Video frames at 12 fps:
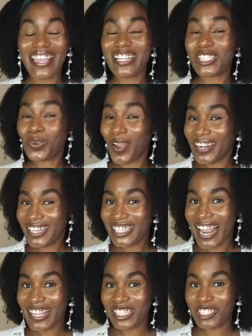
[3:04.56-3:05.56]
It is quite a
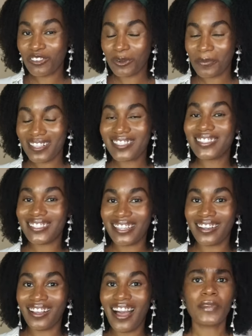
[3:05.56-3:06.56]
challenge for me
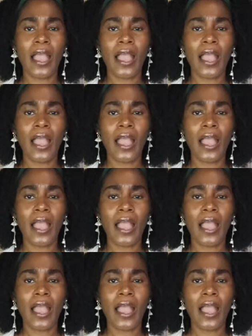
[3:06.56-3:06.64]
still.